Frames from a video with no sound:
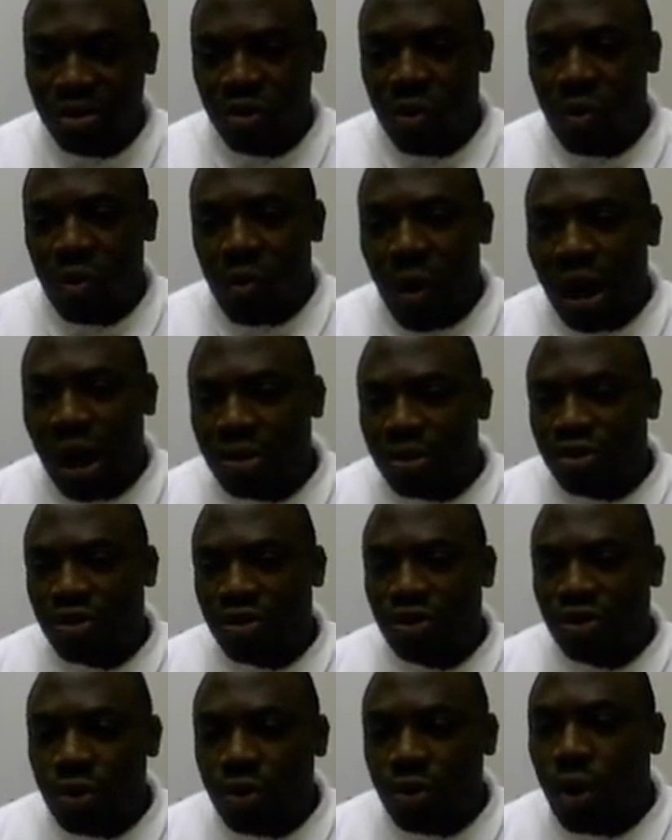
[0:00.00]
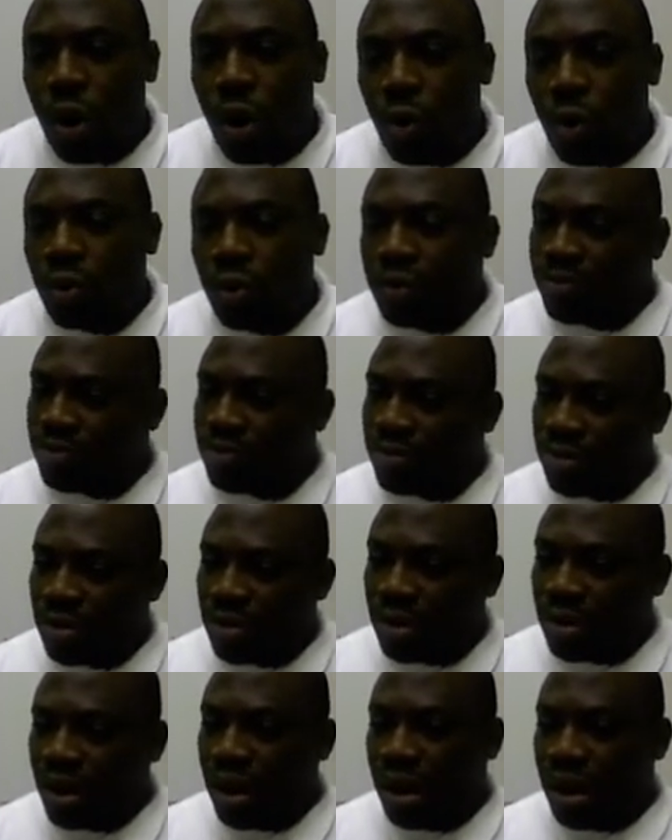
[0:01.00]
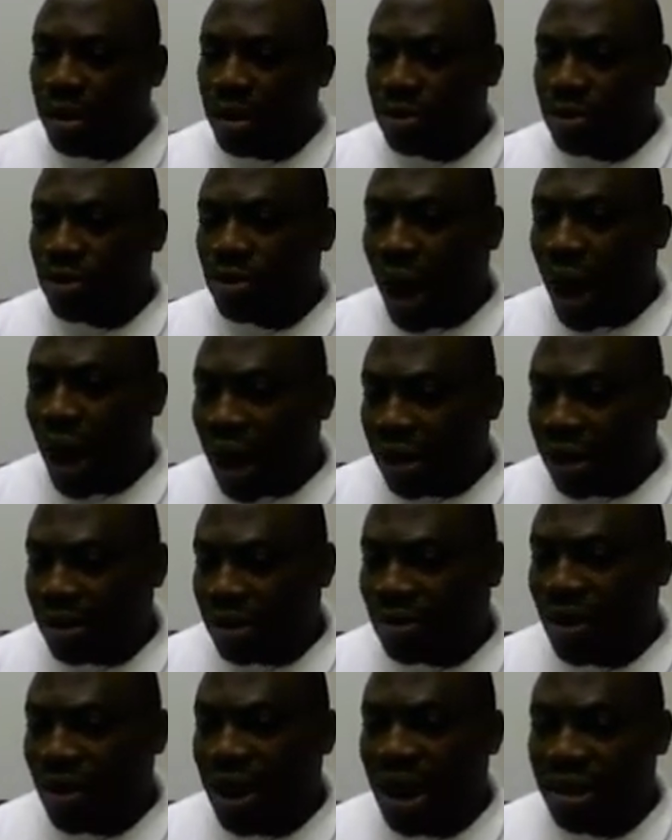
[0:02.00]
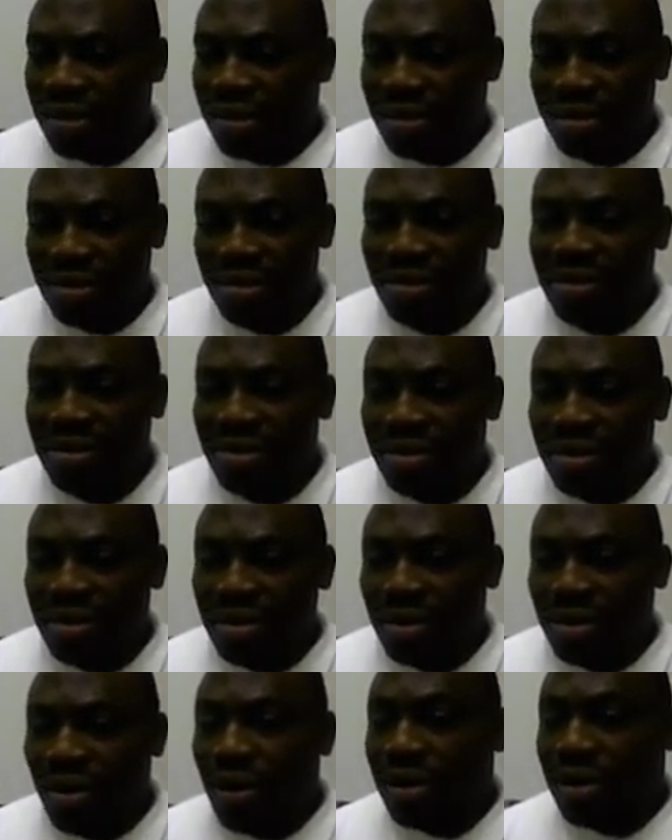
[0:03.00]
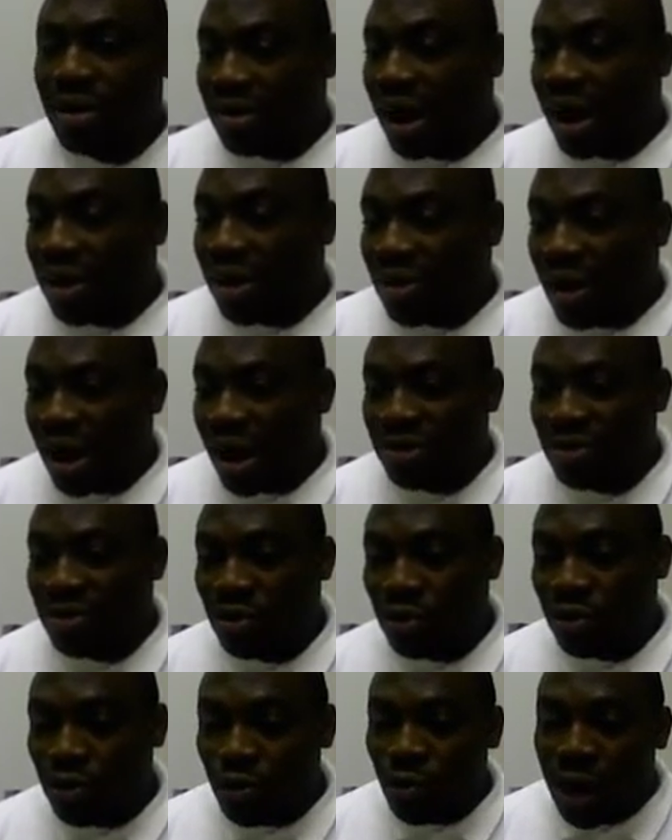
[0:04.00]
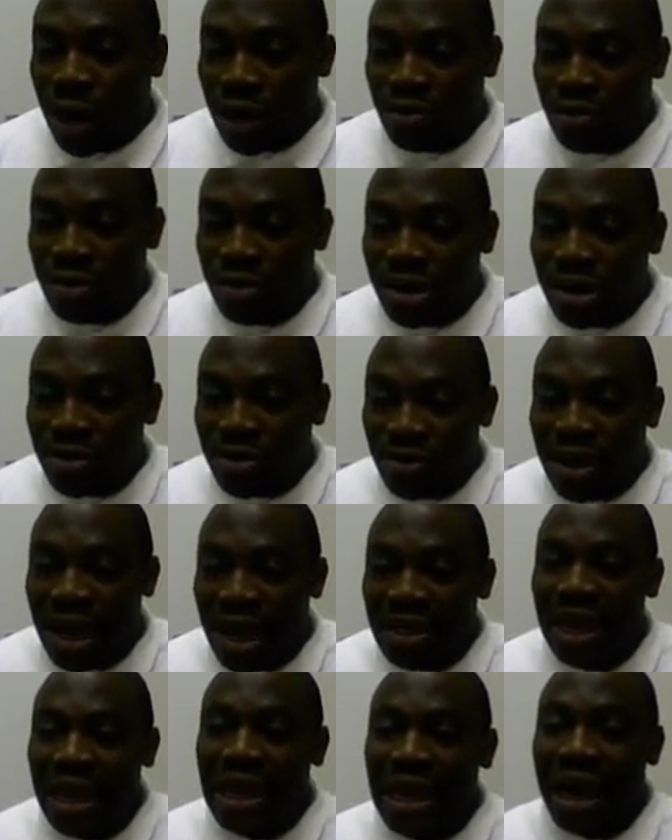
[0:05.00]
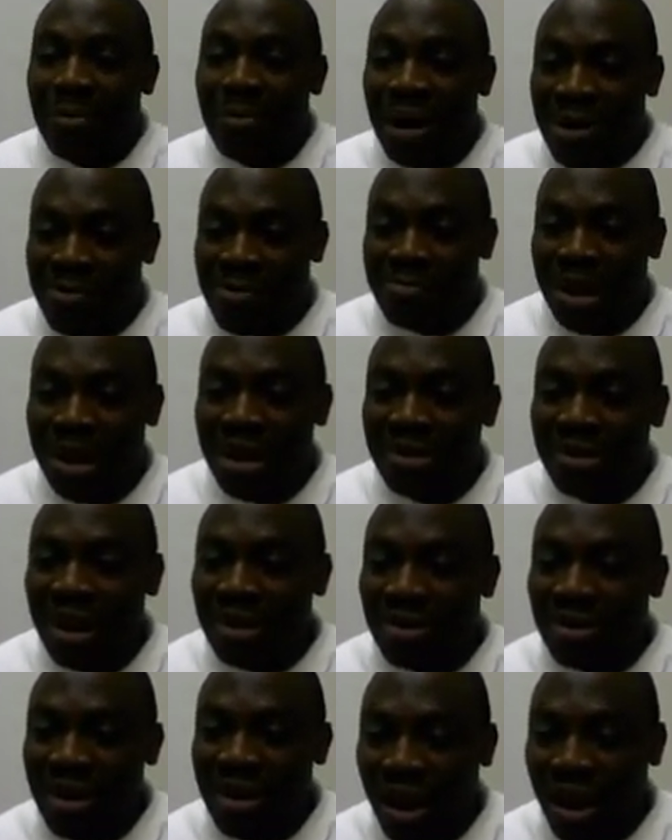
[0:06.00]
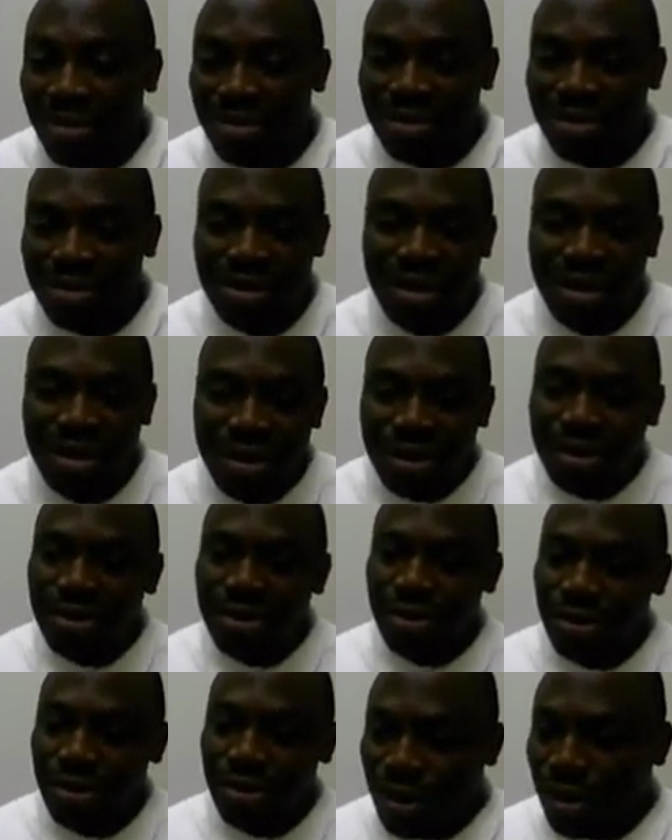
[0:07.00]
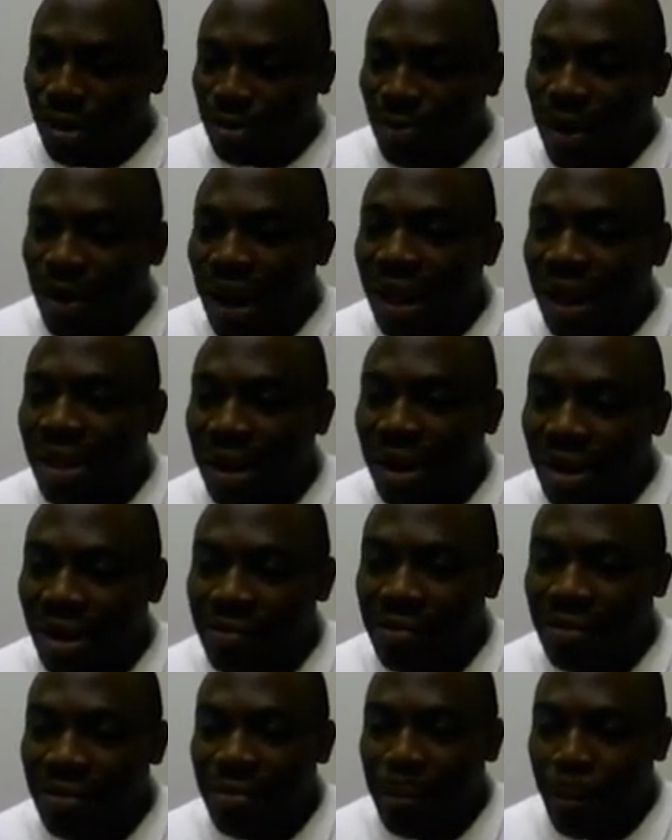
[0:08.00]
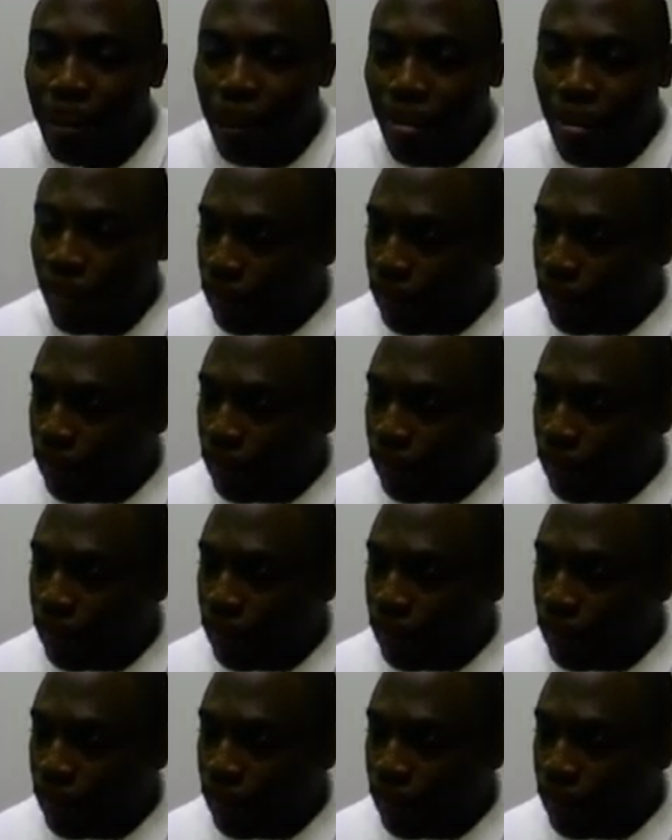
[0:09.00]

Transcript: So once you go to $100 or $10, you do what you did to get that amount of money 10 times to go to another level.